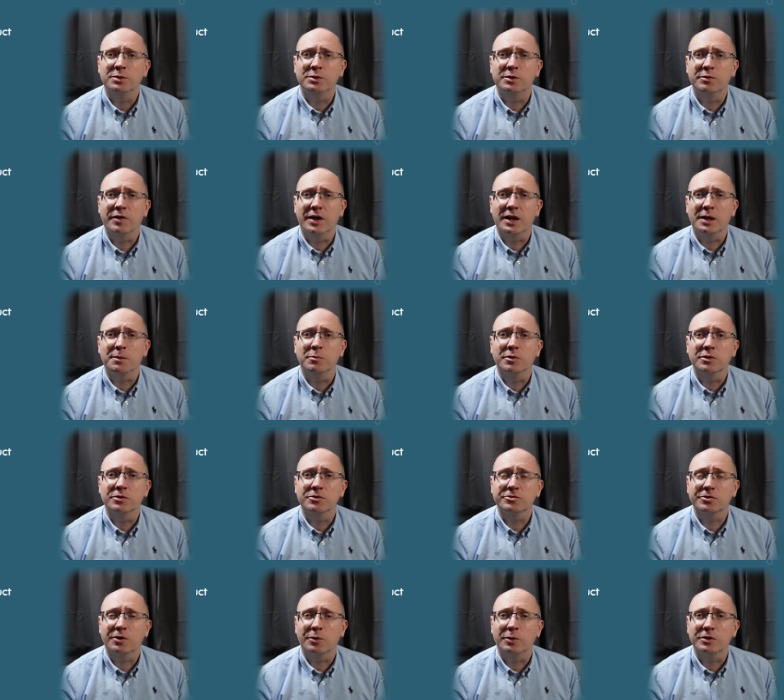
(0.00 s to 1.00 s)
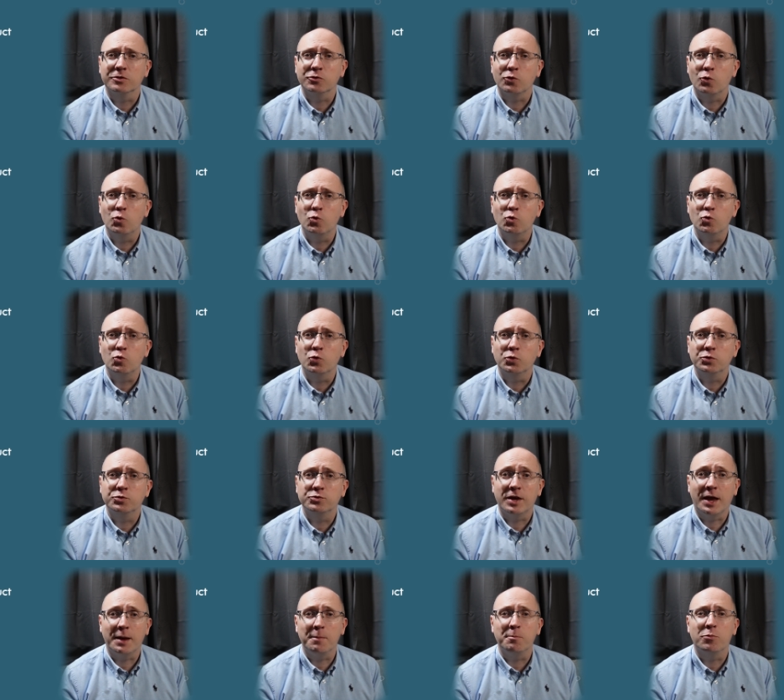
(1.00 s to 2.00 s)
development, so it's all
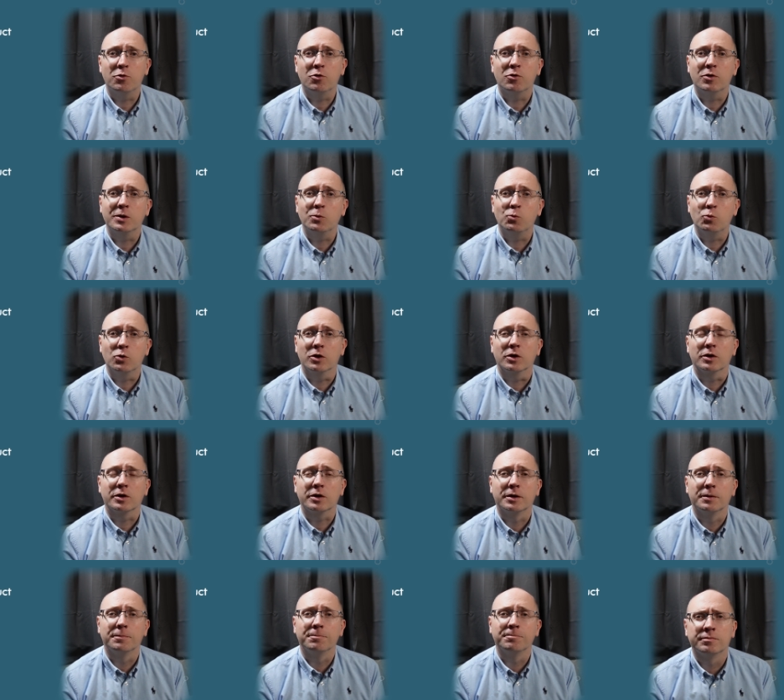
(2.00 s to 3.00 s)
temporary work.